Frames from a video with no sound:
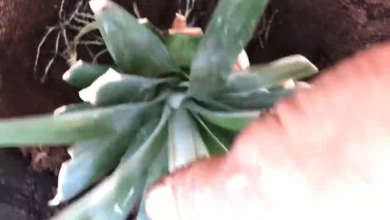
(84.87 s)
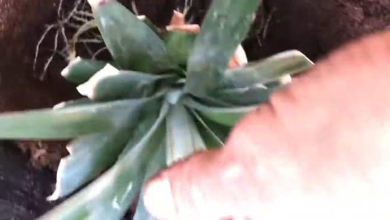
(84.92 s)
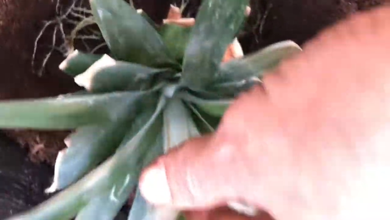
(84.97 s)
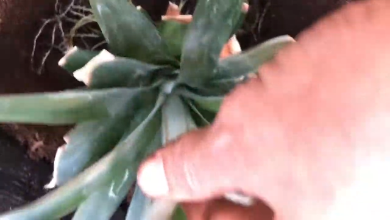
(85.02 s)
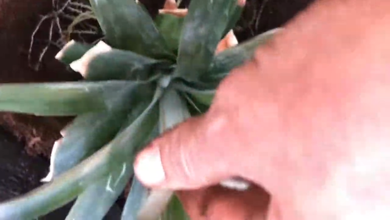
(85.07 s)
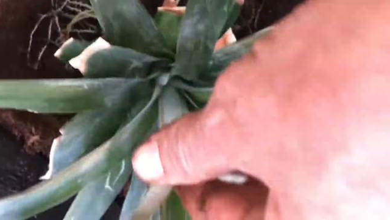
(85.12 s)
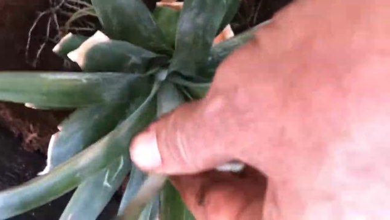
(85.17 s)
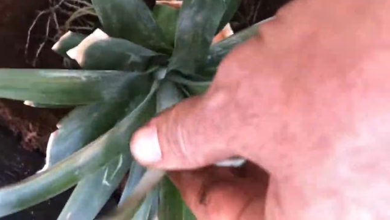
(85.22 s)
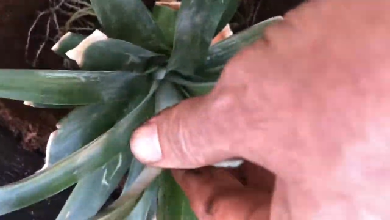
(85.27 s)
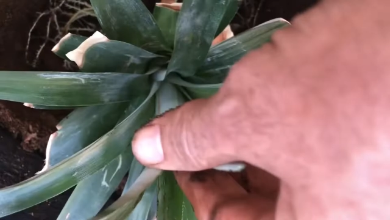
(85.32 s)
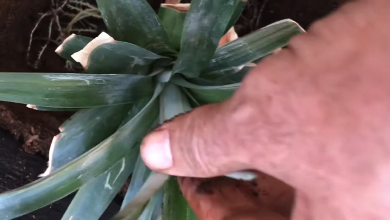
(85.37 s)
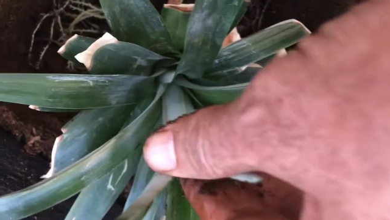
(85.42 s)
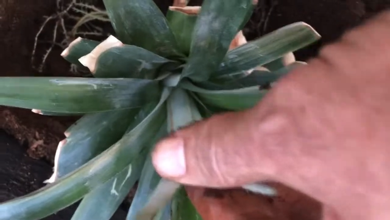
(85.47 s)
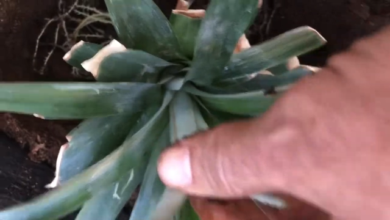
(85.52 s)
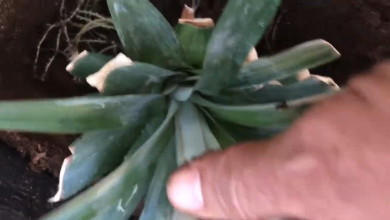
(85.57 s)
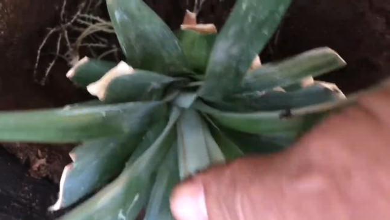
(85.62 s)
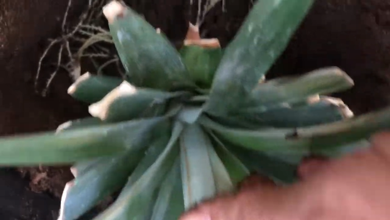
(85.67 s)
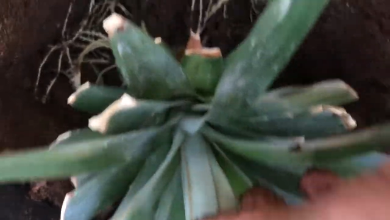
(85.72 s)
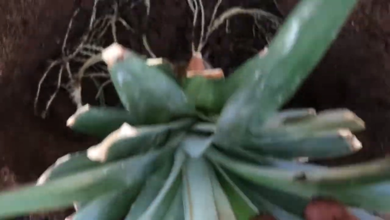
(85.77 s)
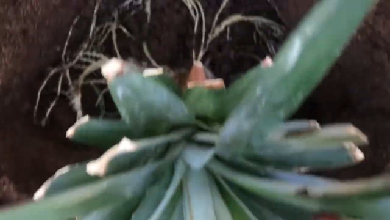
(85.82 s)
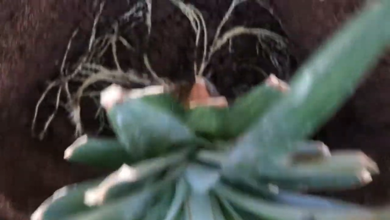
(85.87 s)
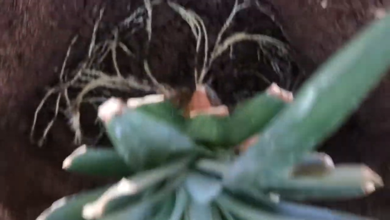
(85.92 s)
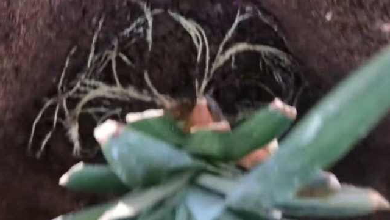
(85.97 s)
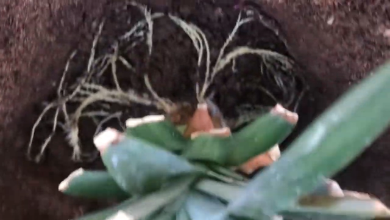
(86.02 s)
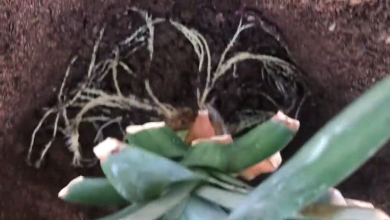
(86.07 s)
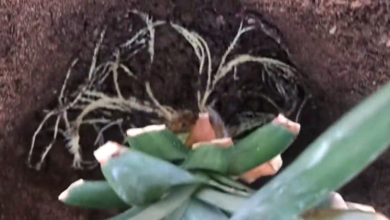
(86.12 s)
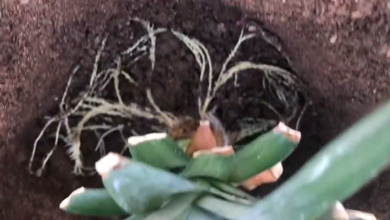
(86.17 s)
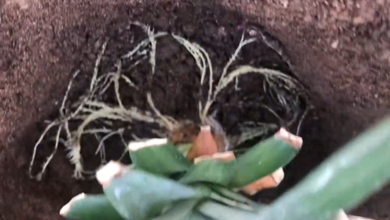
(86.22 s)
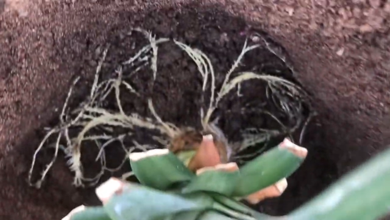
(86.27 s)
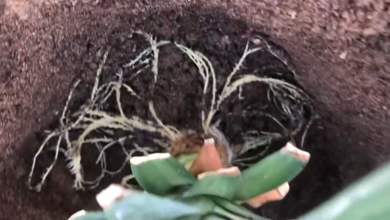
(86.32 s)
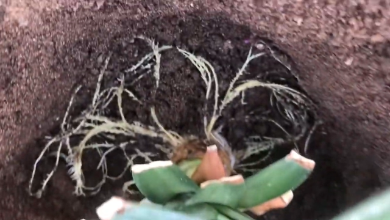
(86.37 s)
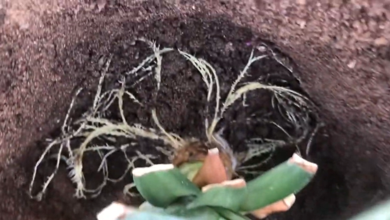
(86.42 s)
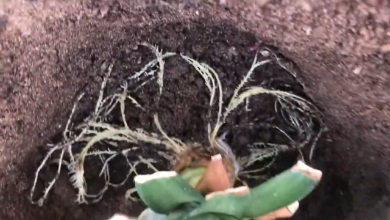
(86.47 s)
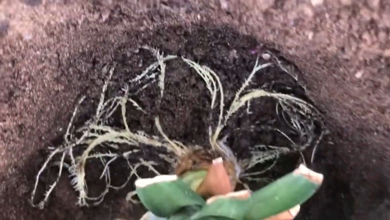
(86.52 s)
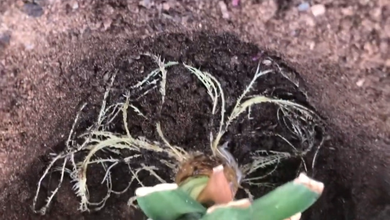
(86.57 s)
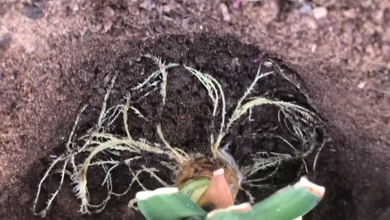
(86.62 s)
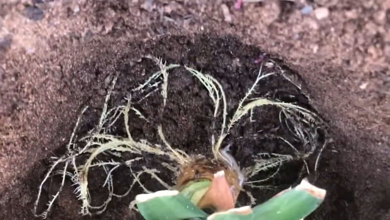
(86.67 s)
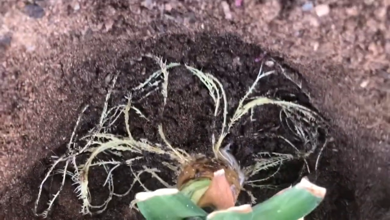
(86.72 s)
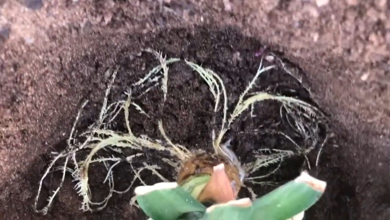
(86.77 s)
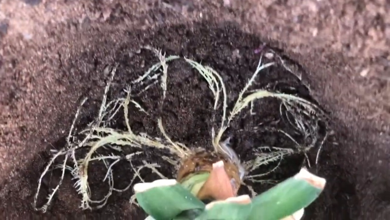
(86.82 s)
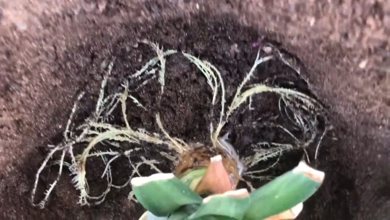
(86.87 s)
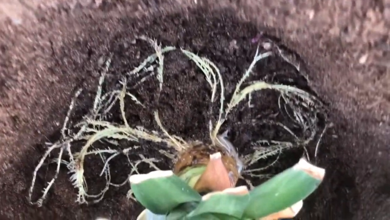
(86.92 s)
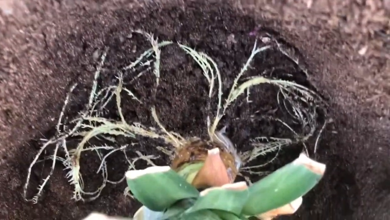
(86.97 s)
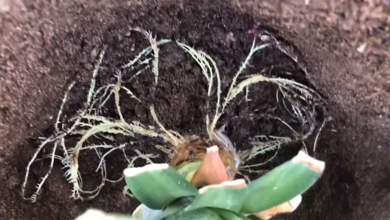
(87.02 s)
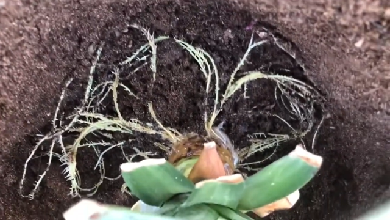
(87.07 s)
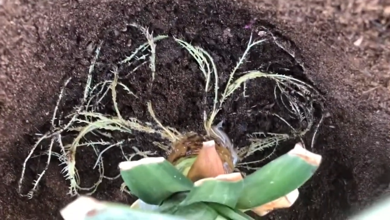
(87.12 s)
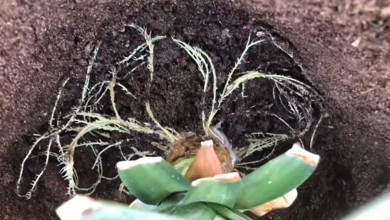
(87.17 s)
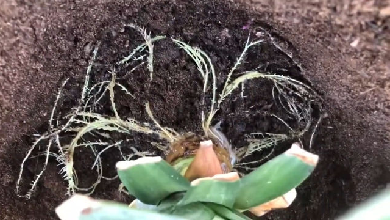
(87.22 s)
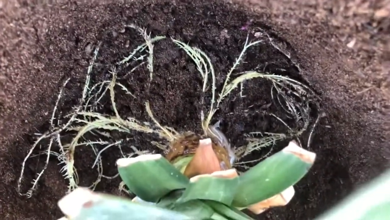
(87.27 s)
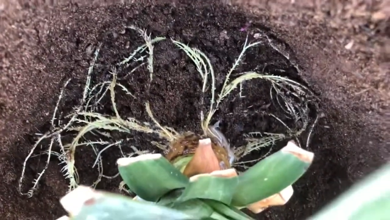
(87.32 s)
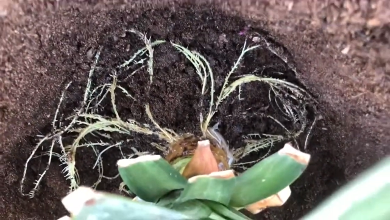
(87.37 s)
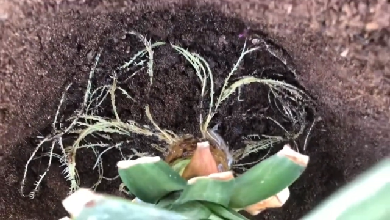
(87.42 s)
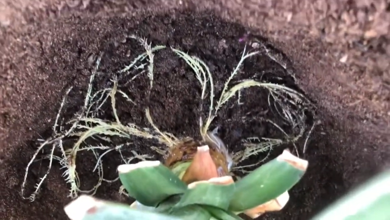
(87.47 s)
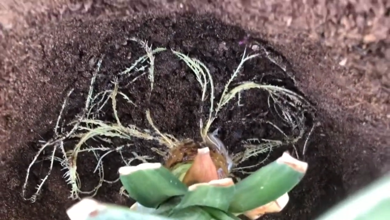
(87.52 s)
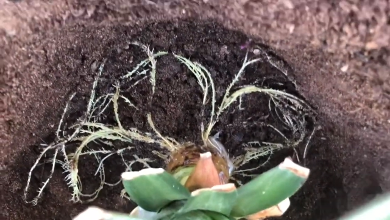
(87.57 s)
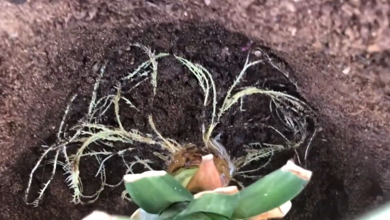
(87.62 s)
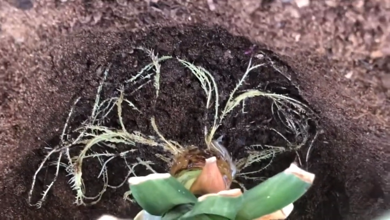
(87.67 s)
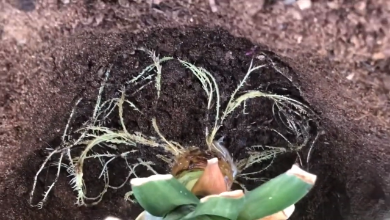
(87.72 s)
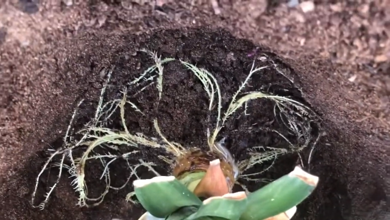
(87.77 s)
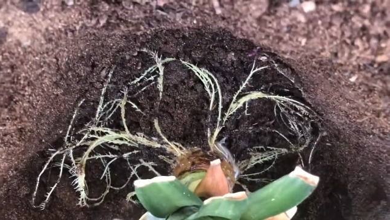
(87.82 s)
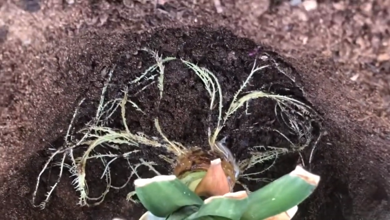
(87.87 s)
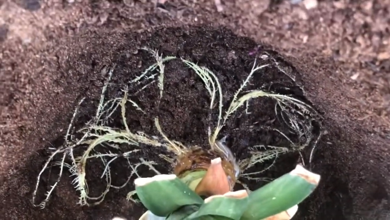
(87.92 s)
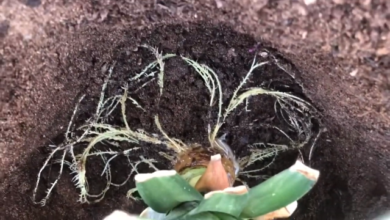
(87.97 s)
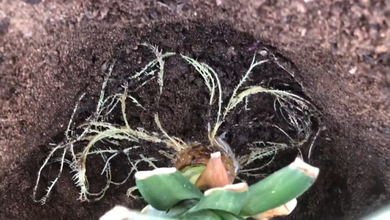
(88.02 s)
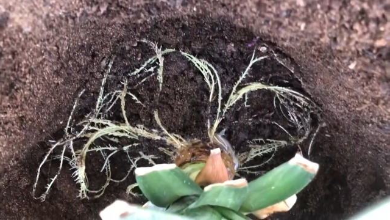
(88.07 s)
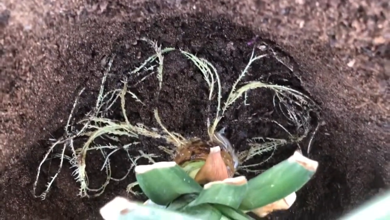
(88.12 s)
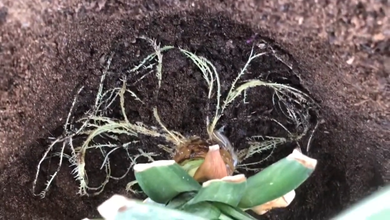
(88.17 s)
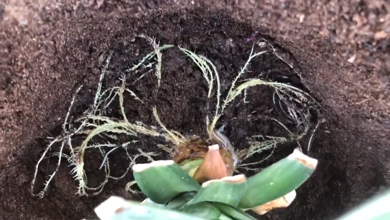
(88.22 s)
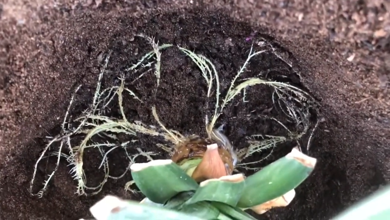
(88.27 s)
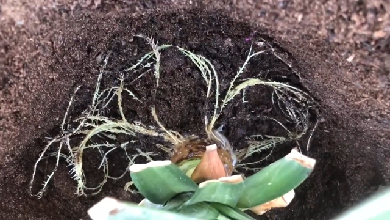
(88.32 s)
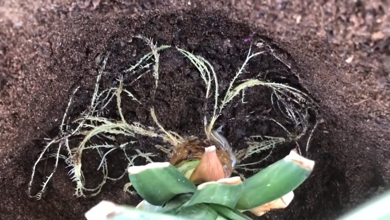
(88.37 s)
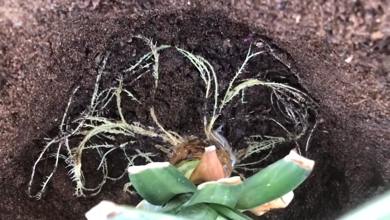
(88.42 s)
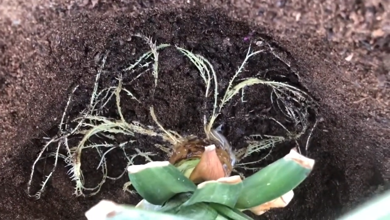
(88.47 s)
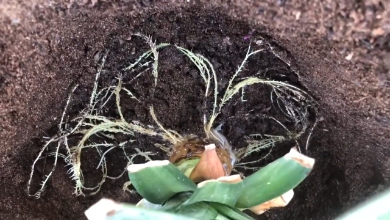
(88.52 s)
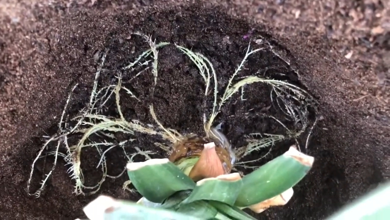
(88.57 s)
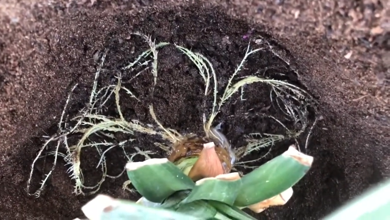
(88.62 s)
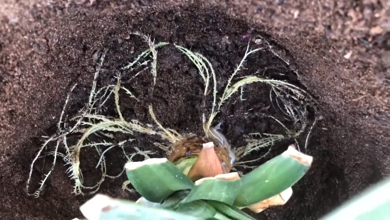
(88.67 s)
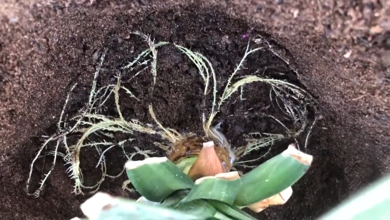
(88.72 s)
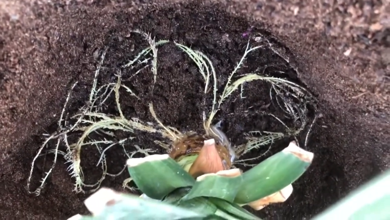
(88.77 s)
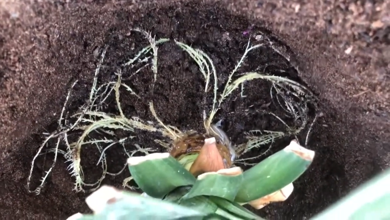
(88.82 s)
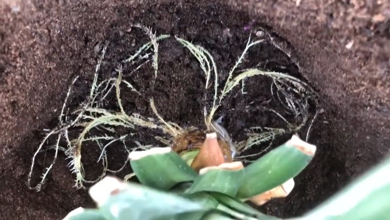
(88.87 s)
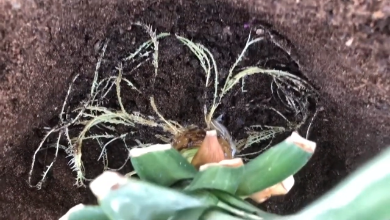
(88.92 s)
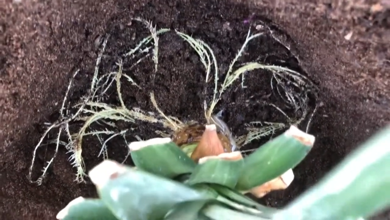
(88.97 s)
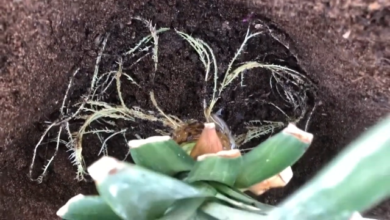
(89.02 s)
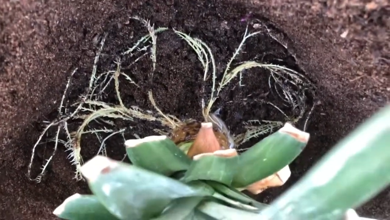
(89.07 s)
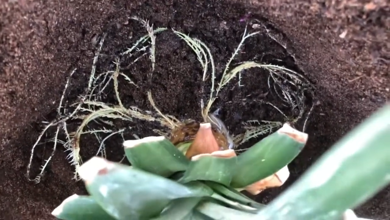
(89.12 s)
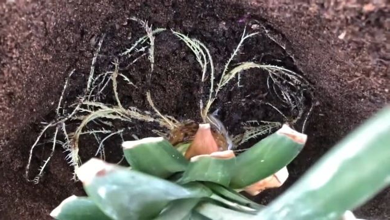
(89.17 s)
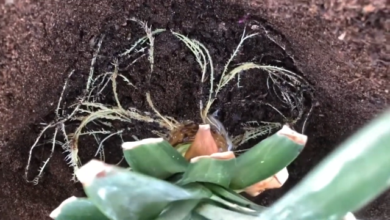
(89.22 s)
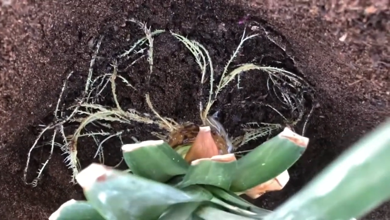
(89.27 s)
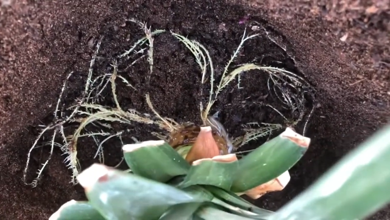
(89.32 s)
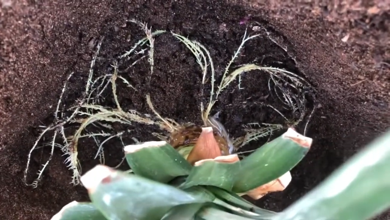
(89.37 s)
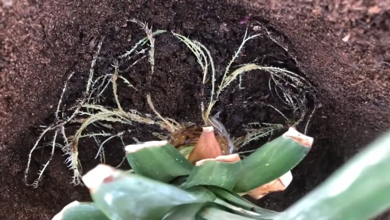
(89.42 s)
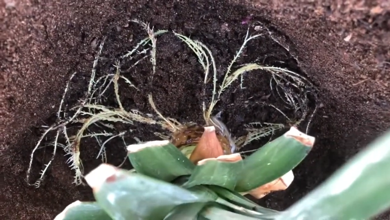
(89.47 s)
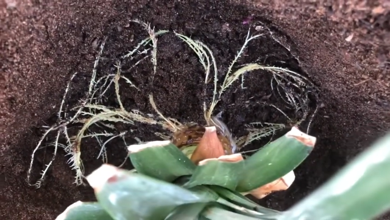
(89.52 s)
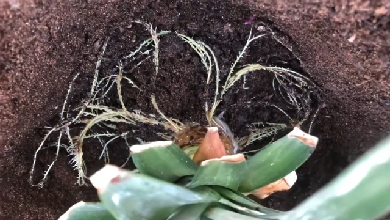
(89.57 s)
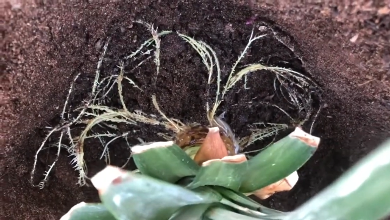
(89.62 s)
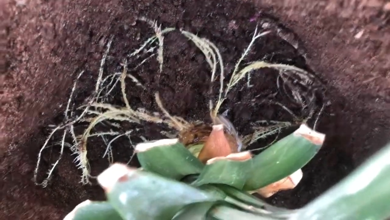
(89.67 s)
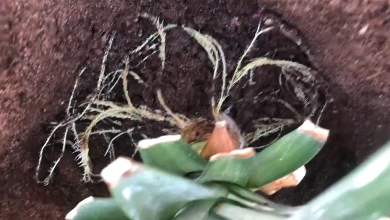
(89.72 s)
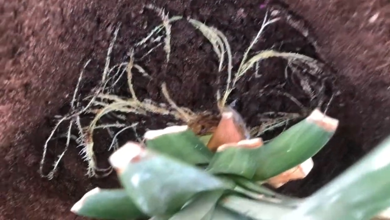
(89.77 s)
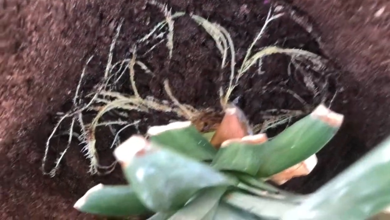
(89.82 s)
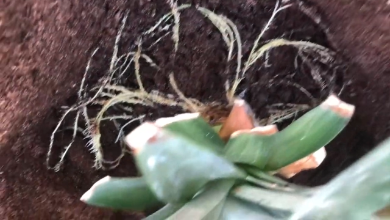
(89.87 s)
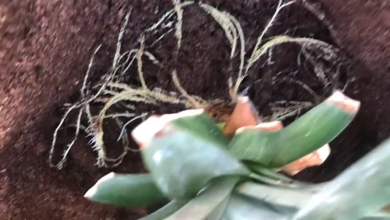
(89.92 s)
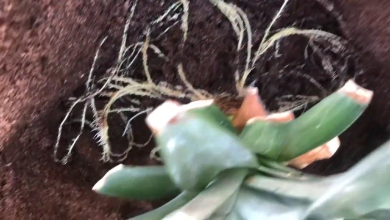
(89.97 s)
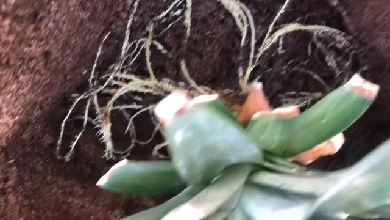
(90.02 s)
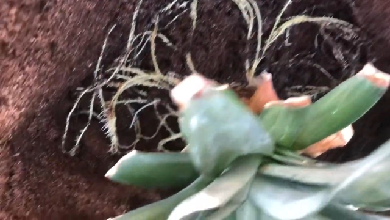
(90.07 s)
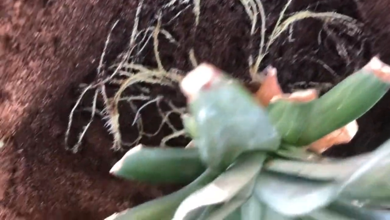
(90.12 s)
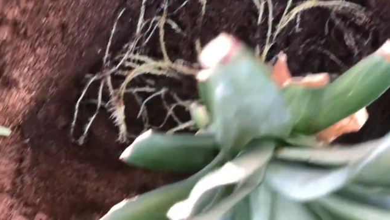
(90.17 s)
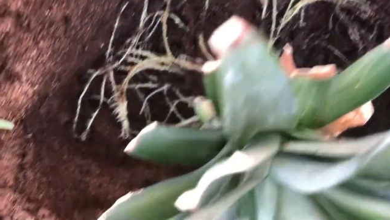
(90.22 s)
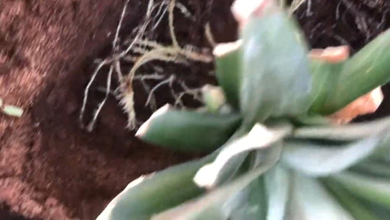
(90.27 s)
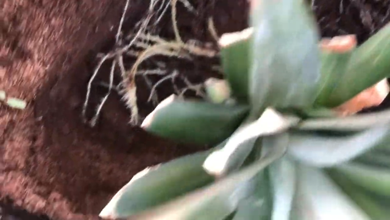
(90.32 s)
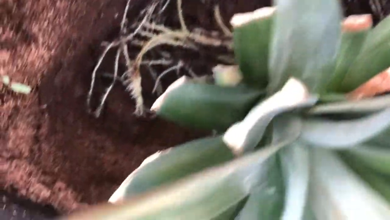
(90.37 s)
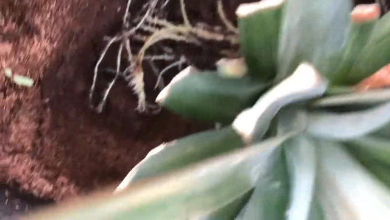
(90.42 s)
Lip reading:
(no speaker visible)